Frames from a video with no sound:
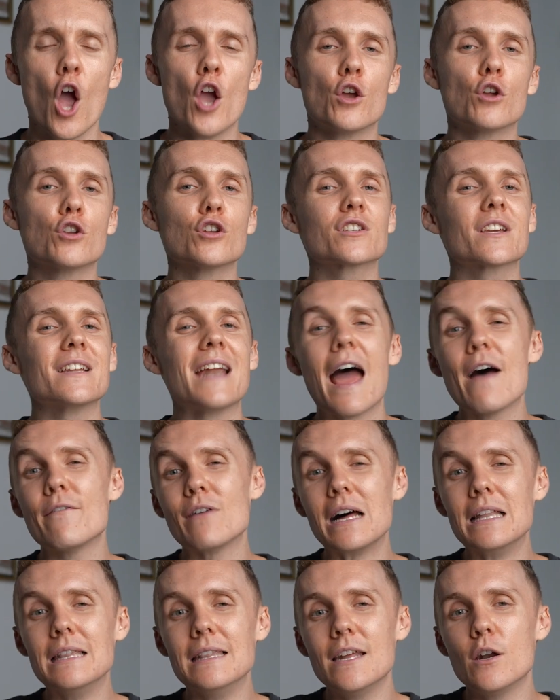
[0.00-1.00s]
You're just going to have
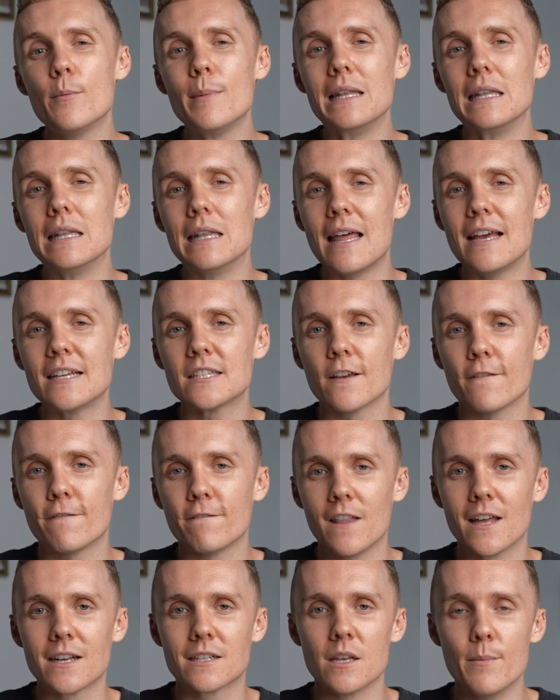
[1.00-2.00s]
a little bit less
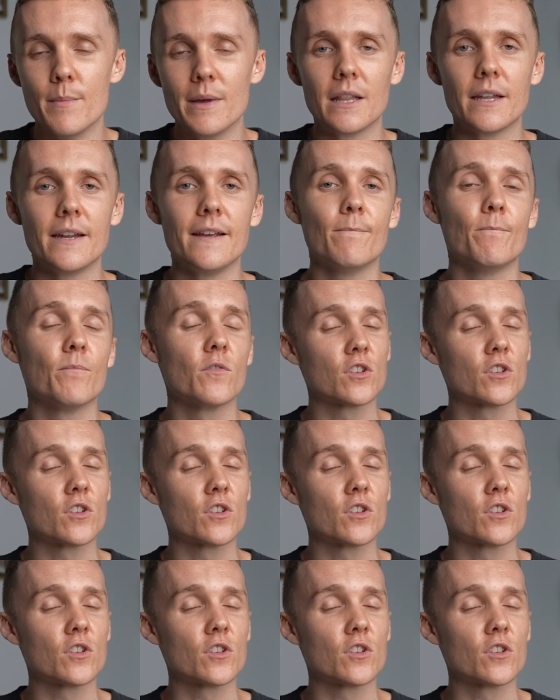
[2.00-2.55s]
flexibility.